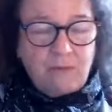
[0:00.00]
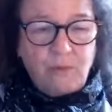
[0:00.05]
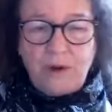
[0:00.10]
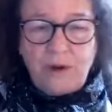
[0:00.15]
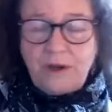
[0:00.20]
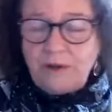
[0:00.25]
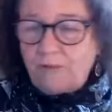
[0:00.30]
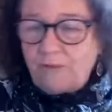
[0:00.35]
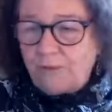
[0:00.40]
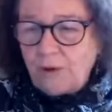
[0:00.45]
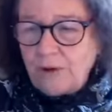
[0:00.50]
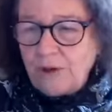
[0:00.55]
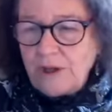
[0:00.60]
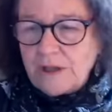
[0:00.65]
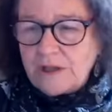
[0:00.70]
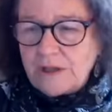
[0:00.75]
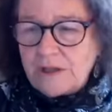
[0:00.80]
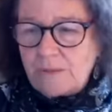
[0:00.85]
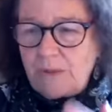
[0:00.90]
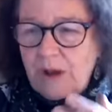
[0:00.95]
We
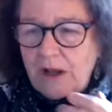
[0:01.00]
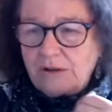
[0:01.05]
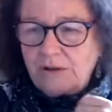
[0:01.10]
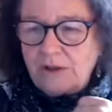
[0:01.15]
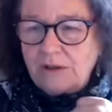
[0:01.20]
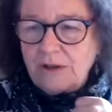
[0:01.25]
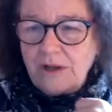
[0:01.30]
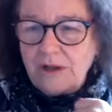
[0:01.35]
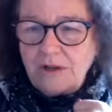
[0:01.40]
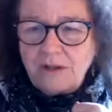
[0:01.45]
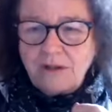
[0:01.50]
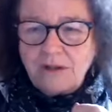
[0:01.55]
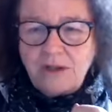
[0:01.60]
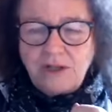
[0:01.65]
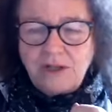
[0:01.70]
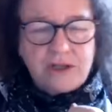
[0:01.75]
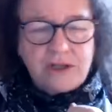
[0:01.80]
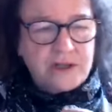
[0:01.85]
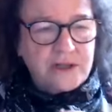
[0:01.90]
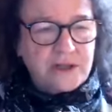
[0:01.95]
fully expect that
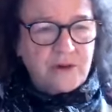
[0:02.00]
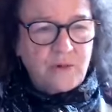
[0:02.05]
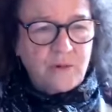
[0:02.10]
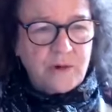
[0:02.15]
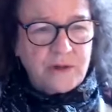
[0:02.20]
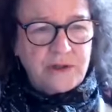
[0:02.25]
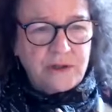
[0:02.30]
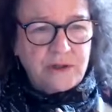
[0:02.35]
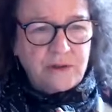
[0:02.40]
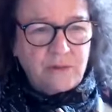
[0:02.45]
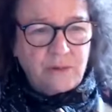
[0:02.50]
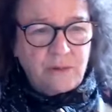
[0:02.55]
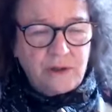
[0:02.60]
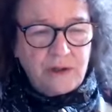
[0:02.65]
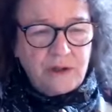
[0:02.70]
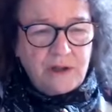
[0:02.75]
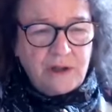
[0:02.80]
Indonesia is going to